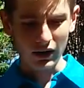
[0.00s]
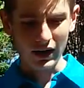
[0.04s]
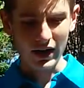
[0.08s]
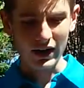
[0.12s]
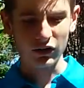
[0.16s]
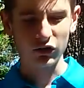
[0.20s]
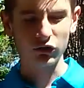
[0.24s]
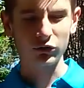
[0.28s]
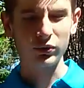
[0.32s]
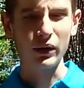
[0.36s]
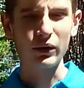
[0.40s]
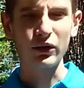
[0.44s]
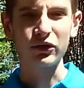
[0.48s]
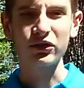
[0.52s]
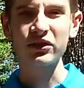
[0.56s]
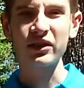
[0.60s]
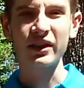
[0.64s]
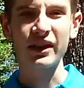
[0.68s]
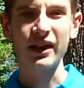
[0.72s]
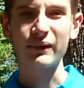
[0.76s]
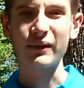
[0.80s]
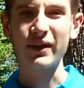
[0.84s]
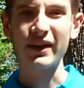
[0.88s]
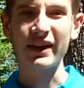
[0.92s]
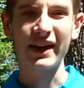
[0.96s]
I can smell this thing
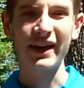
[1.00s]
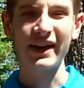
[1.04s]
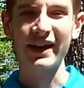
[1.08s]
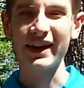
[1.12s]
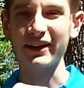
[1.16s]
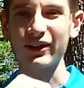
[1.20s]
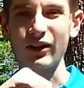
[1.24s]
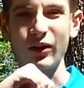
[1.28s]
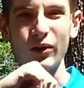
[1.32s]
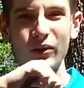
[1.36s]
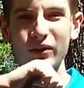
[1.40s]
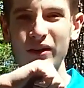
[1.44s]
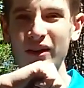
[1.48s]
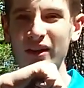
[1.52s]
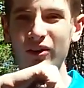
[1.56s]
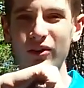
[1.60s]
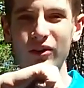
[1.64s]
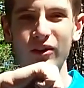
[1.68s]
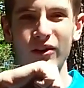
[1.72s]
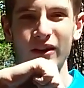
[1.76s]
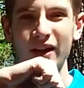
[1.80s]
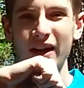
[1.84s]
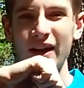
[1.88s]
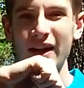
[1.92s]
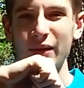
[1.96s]
on my hand all day
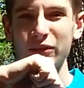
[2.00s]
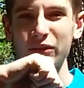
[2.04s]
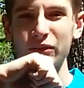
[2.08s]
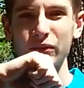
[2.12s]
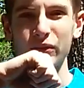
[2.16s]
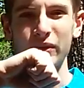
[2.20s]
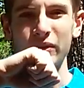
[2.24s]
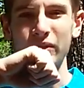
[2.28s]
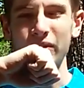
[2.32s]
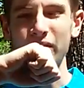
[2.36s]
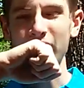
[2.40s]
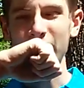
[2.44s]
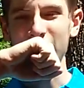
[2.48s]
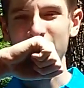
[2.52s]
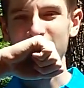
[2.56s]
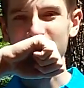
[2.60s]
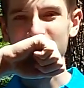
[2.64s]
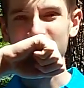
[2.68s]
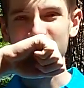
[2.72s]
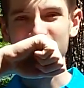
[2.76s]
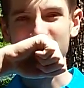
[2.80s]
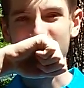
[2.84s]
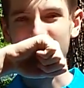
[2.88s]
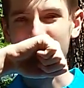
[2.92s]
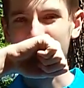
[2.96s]
long. I absolutely love this
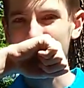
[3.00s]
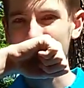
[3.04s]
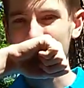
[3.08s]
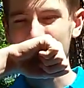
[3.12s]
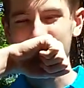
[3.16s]
stuff.